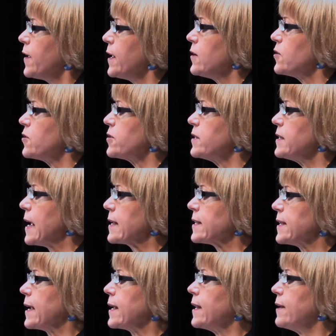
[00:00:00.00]
feed your
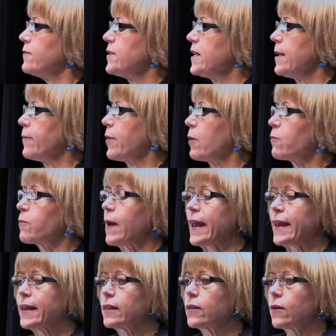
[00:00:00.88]
executive team a
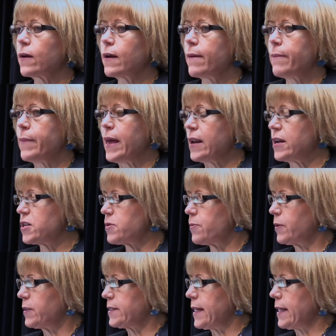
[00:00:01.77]
regular and
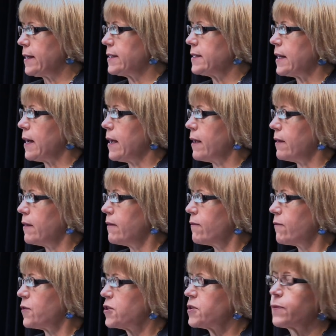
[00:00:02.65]
manageable data diet.
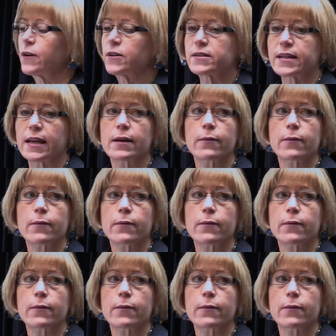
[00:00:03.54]
First of all,